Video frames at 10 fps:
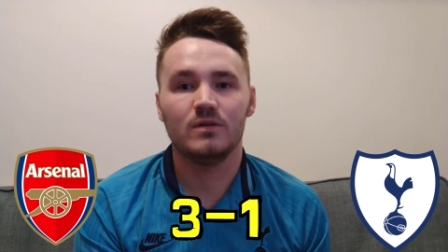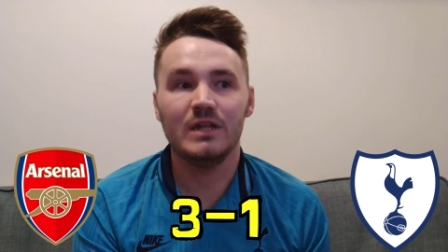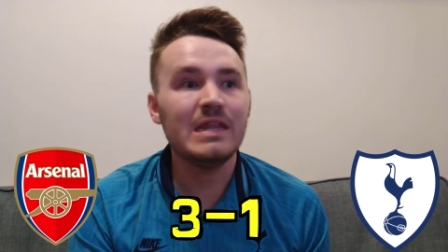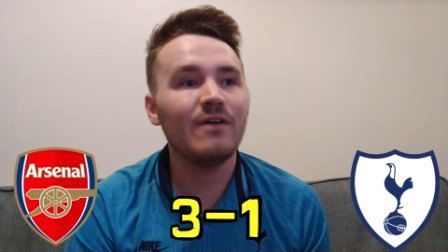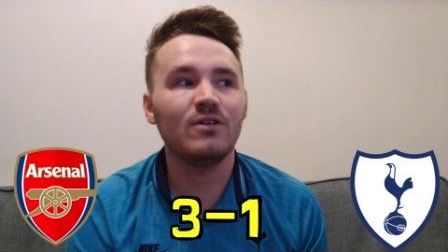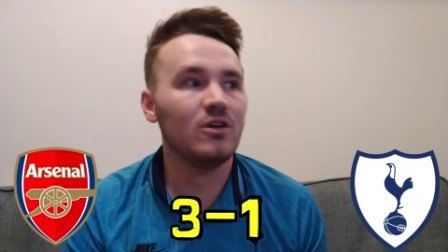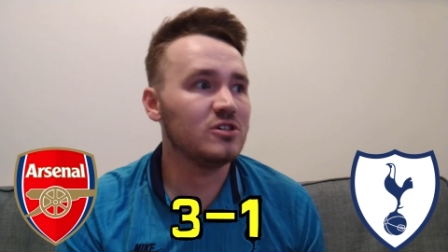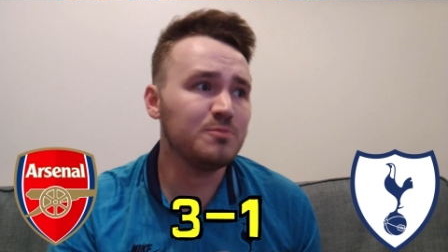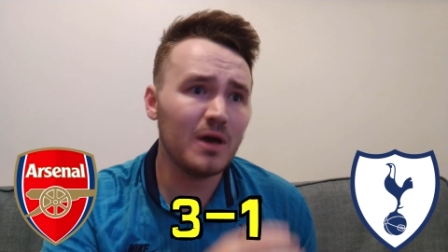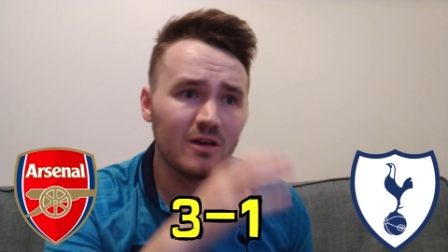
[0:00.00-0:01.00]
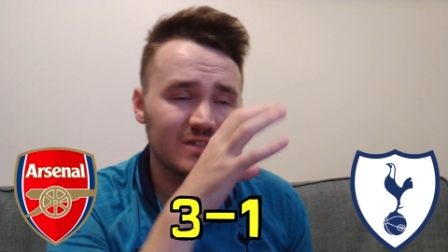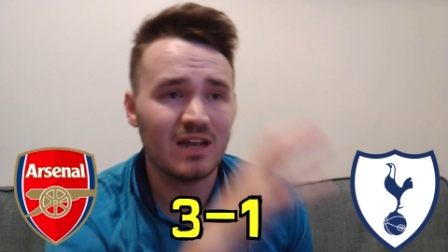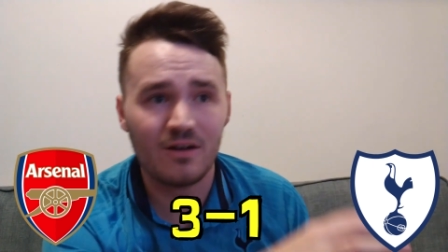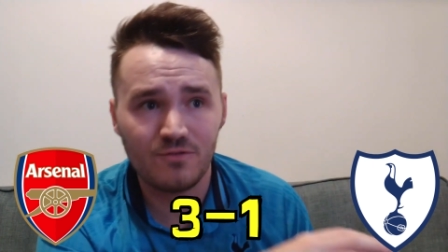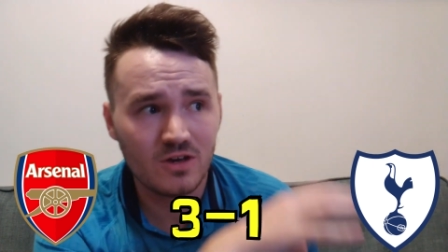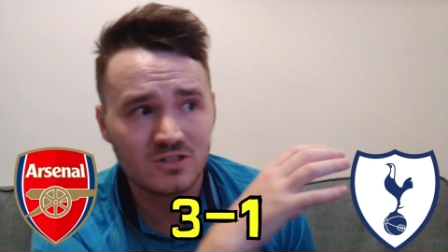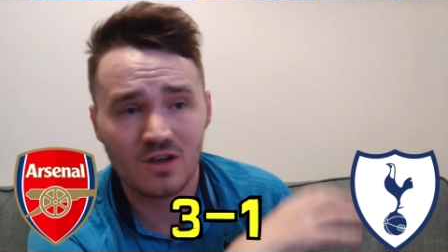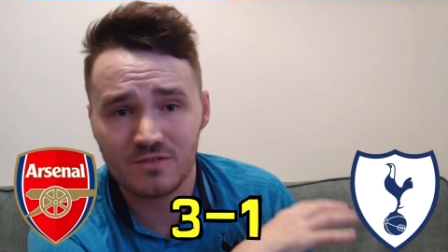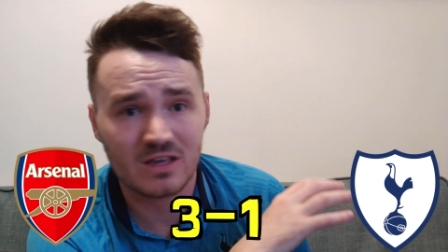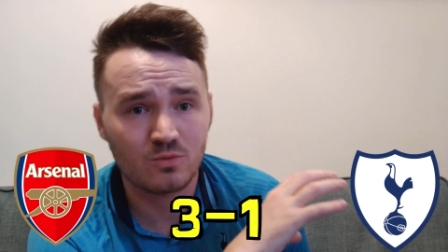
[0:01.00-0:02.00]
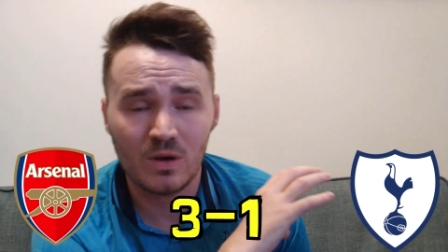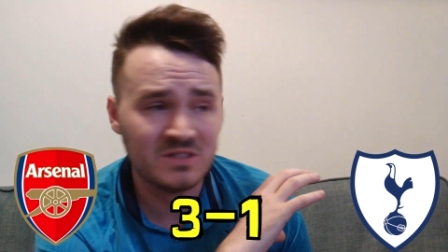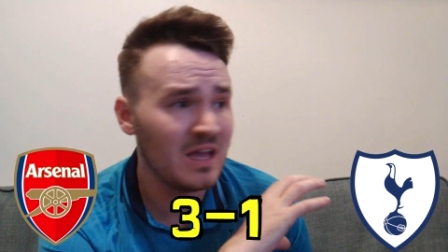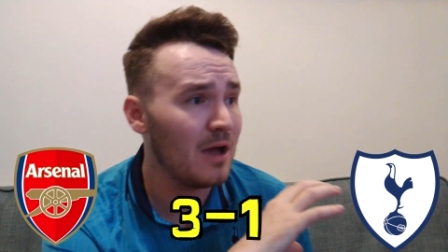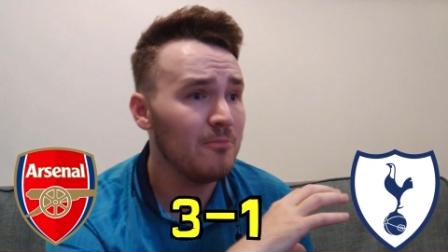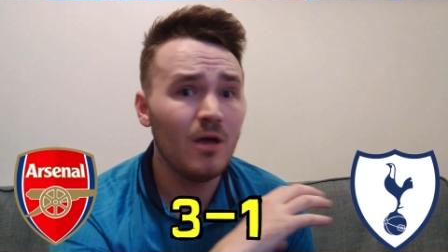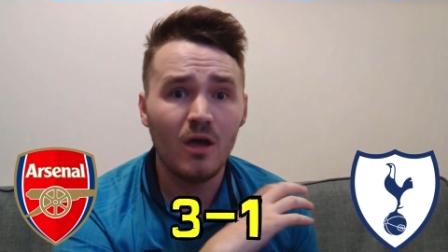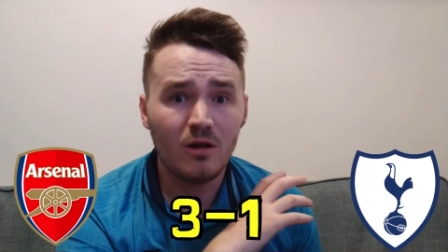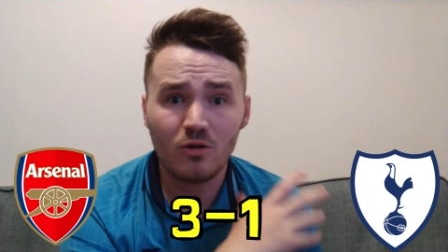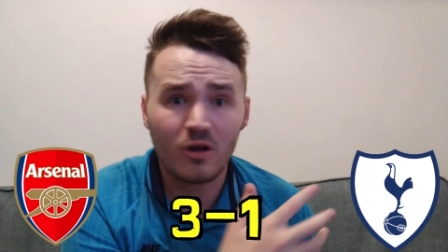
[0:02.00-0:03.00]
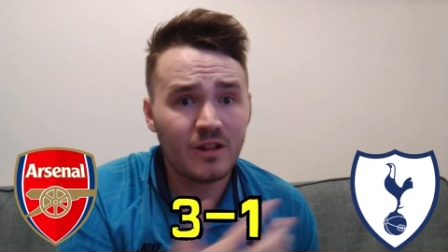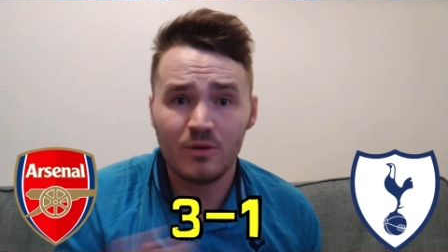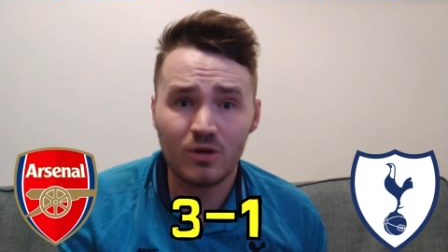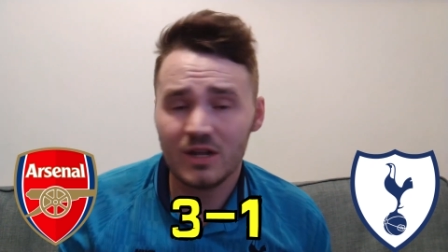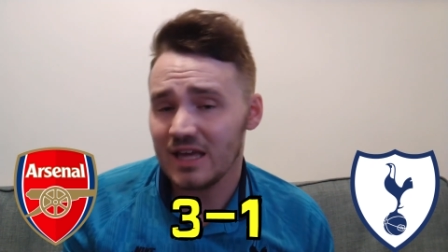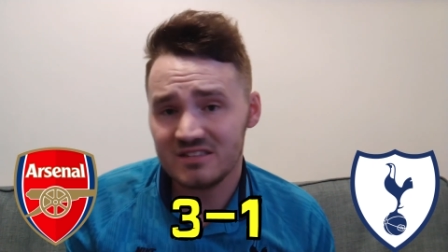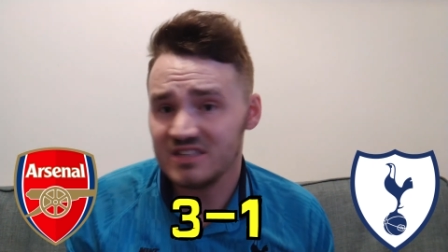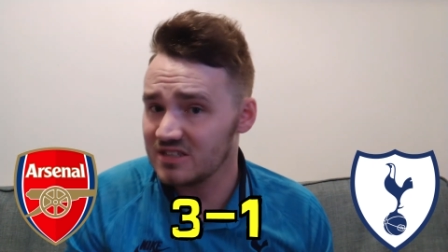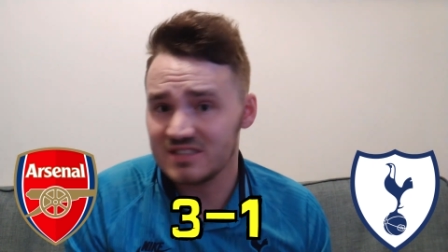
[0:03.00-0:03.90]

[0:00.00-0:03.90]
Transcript: You never know. Spurs in that first half against West Ham looked like they were going to get 6,